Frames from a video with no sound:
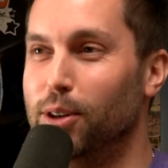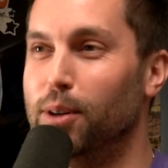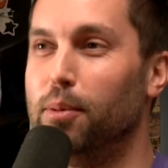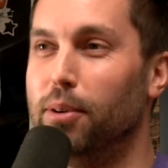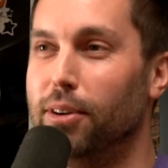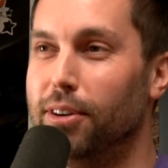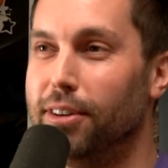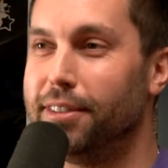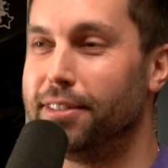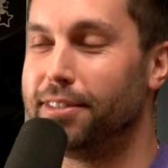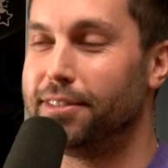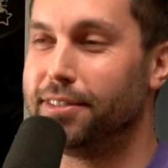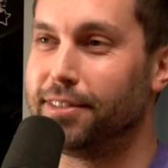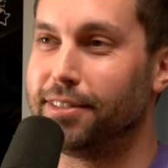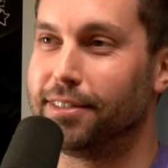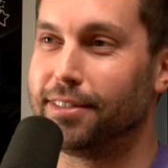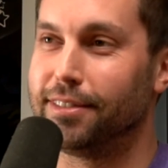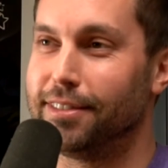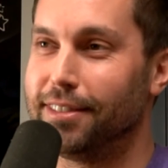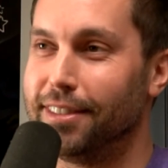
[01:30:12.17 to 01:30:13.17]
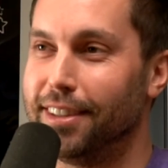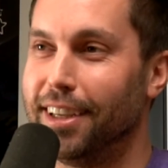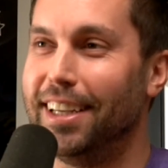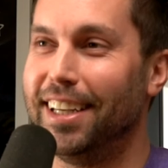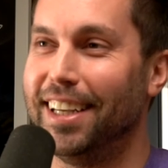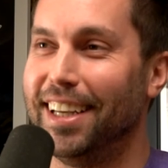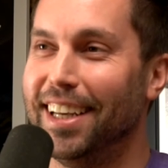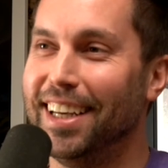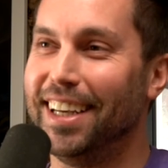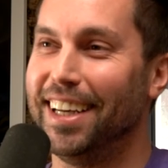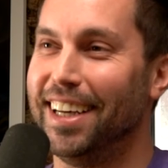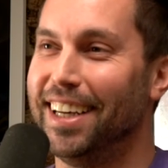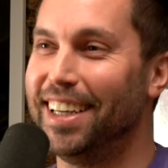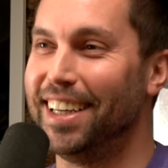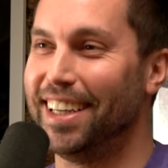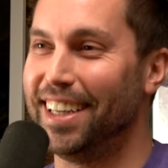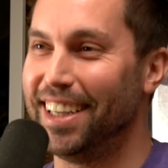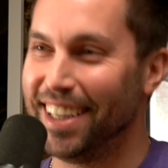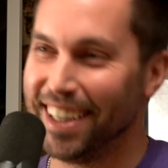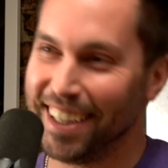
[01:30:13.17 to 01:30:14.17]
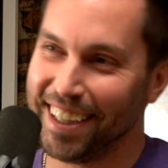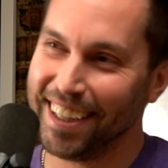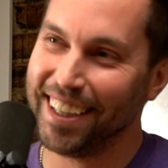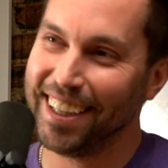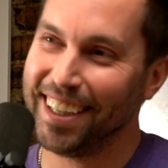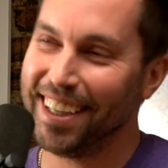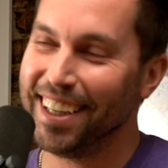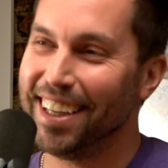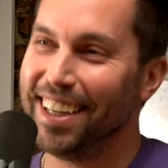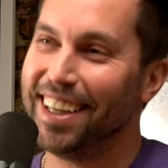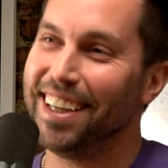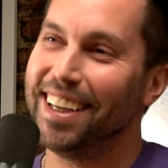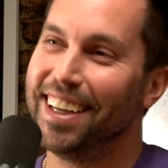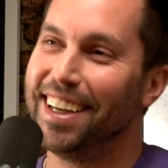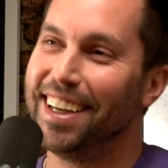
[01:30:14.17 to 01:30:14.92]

So I hired 99 people to build our hotel.